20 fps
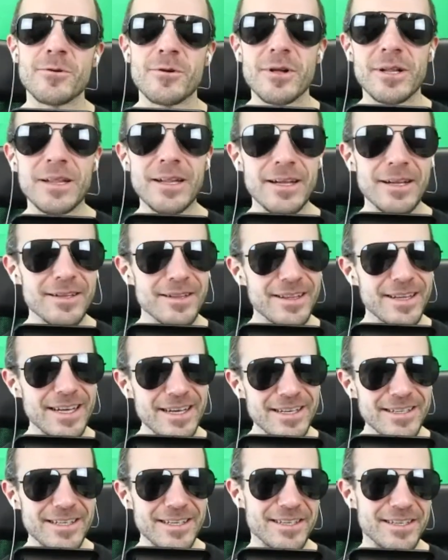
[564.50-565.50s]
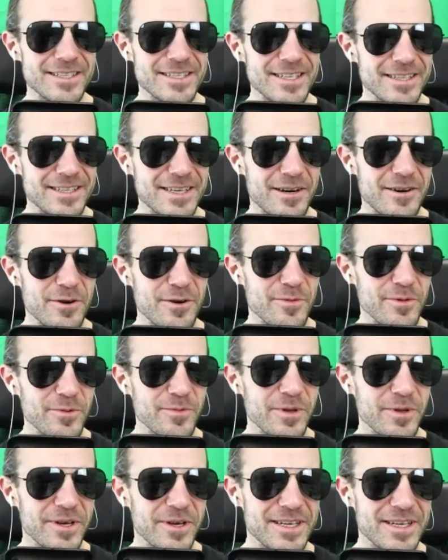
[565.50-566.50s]
LinkedIn is a terrible
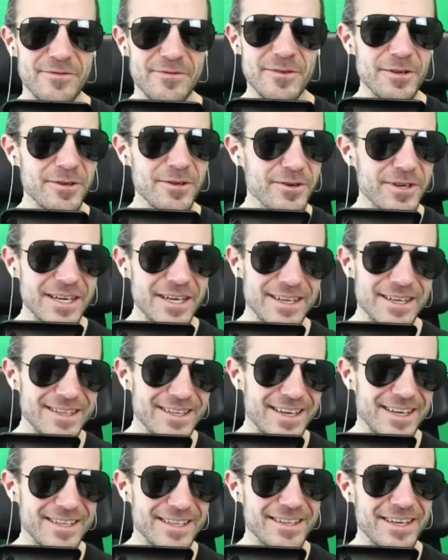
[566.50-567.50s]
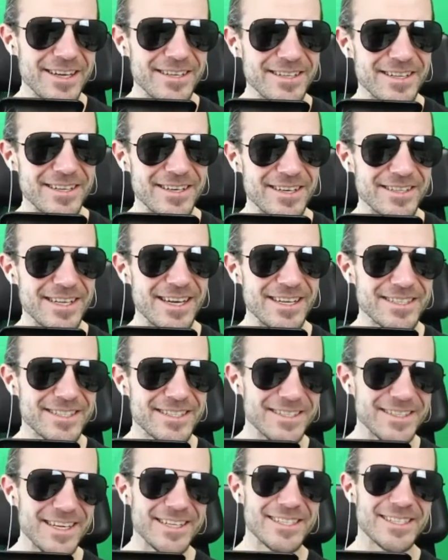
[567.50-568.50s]
place. If you look at like LinkedIn,
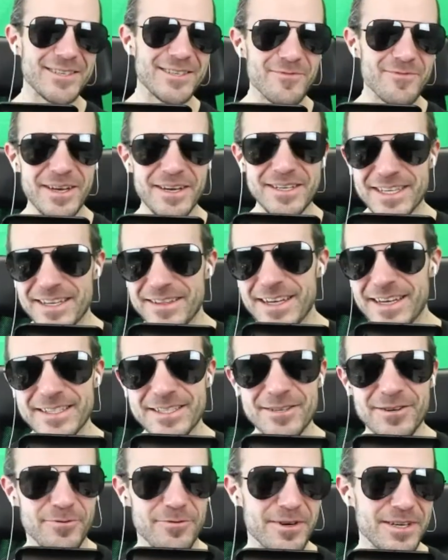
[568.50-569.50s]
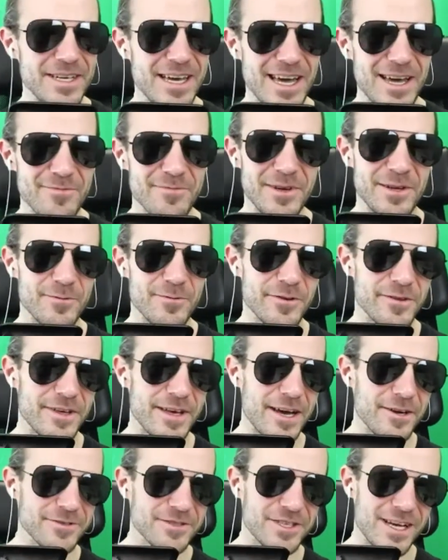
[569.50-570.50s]
that's the place, and that's already happening
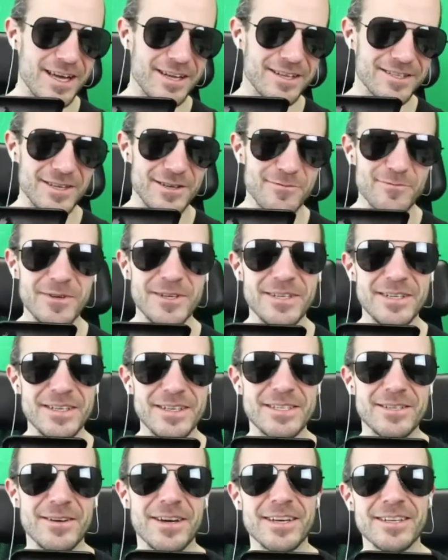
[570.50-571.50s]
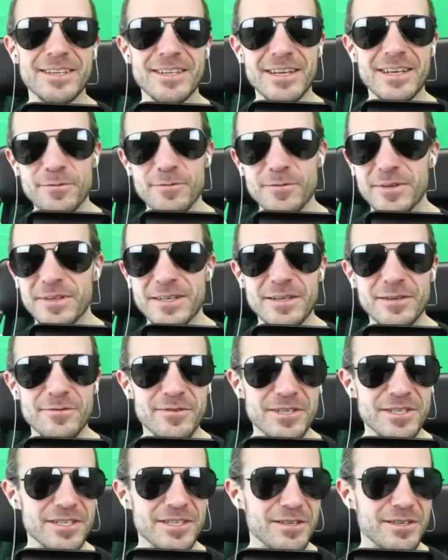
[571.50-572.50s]
without ChatGPT. So I can definitely
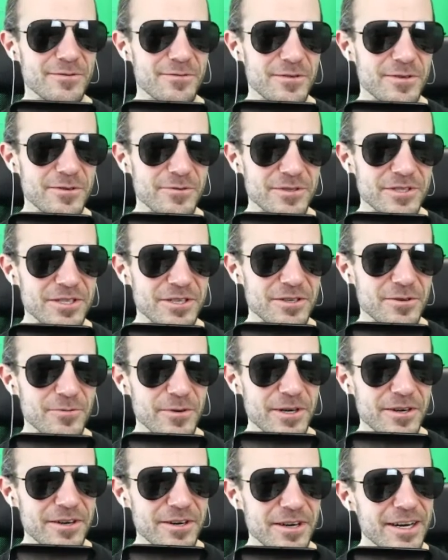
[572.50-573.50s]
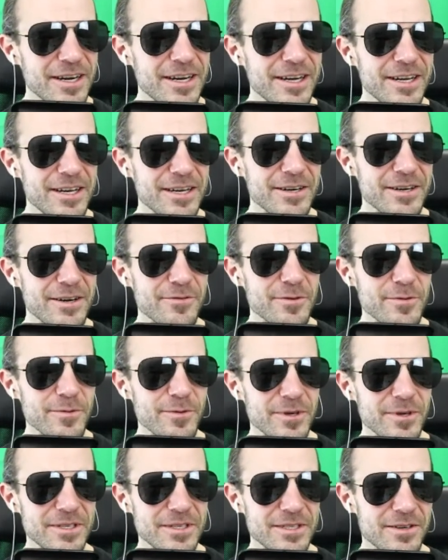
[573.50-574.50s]
envision a future where
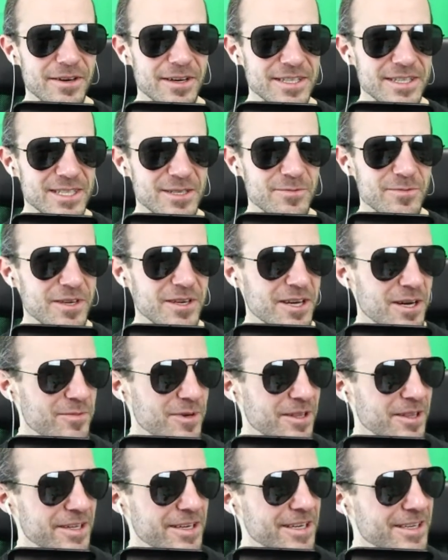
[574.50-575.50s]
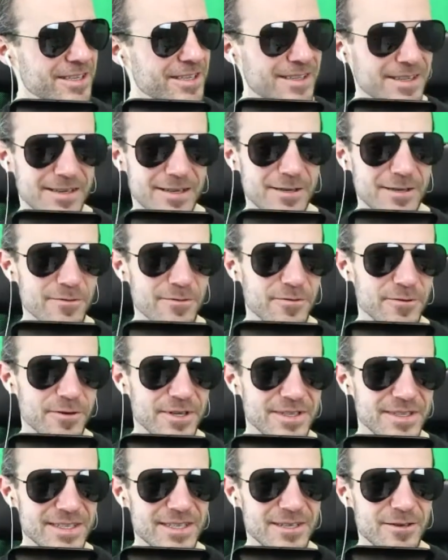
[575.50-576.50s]
everybody tries to become a LinkedIn
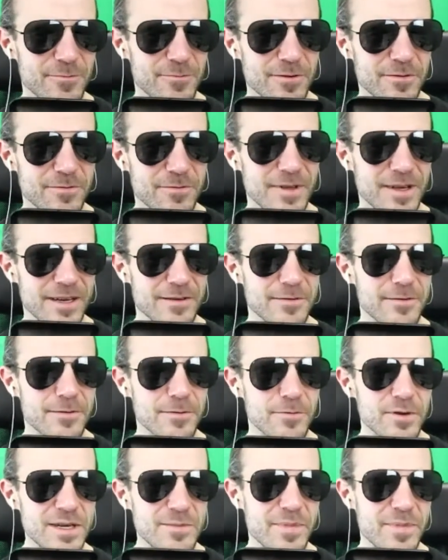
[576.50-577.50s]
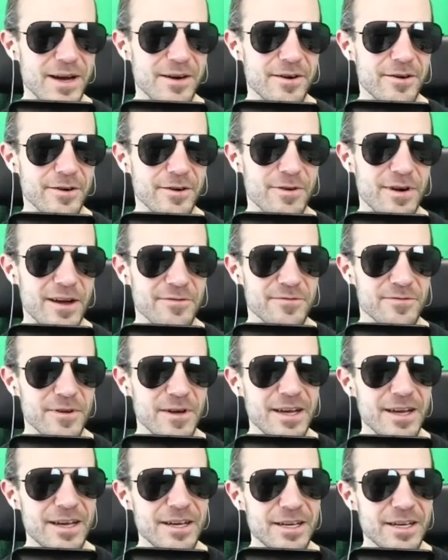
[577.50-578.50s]
influencer with like 3 paragraph
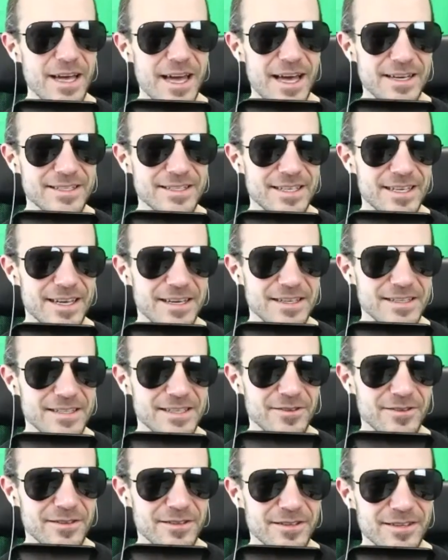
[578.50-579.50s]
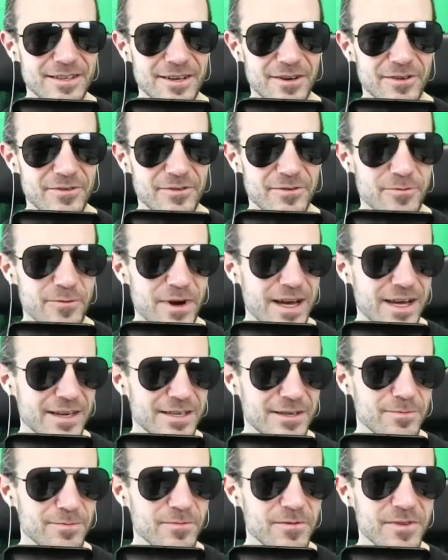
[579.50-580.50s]
essays on
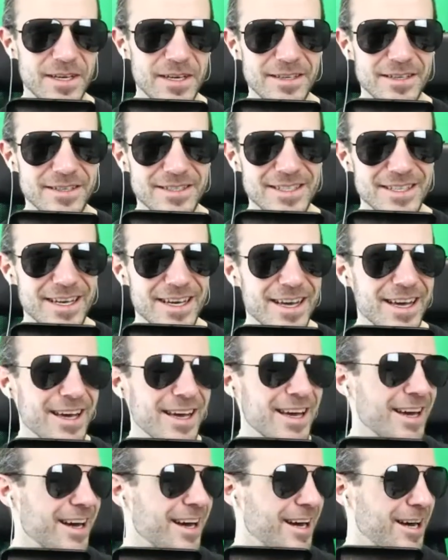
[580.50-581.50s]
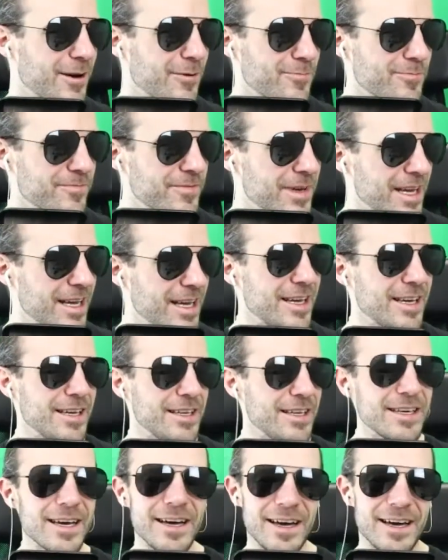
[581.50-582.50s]
random things. Um,
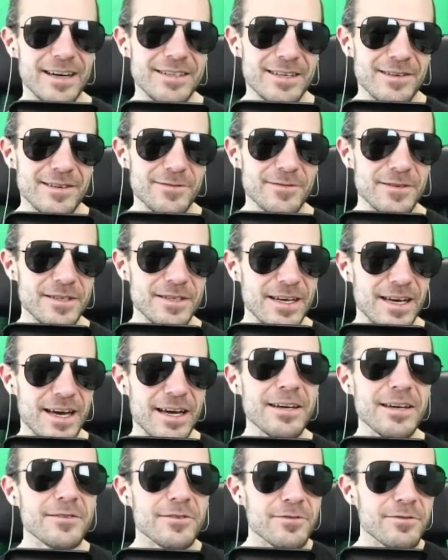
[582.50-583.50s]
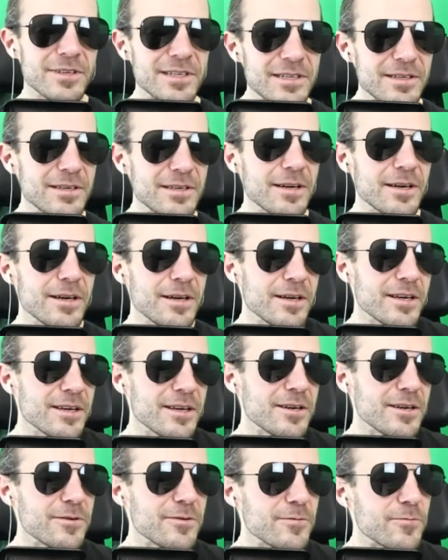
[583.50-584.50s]
yeah, I agree
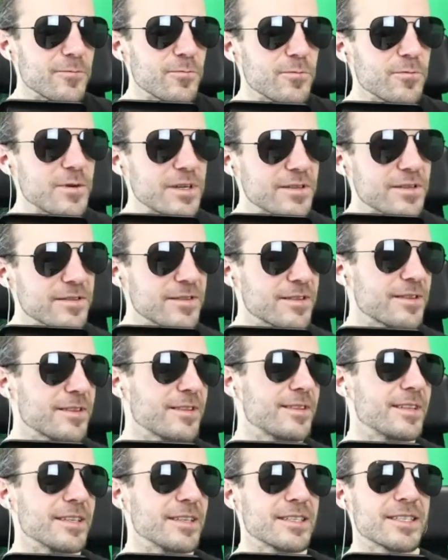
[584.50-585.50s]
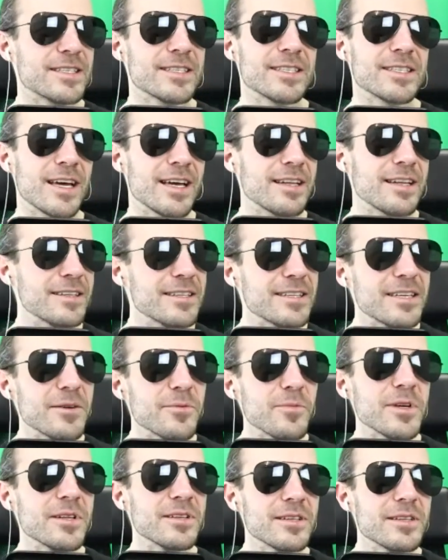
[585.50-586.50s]
with the
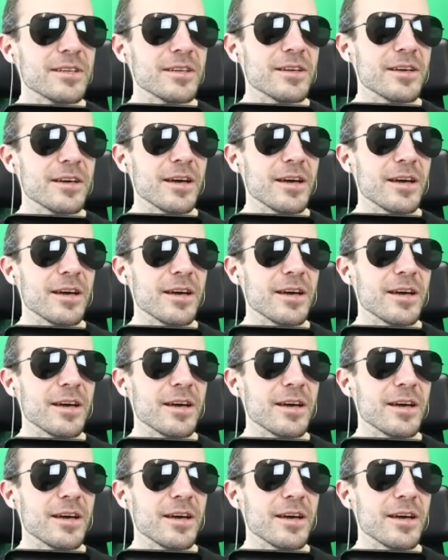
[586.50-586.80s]
sentiment.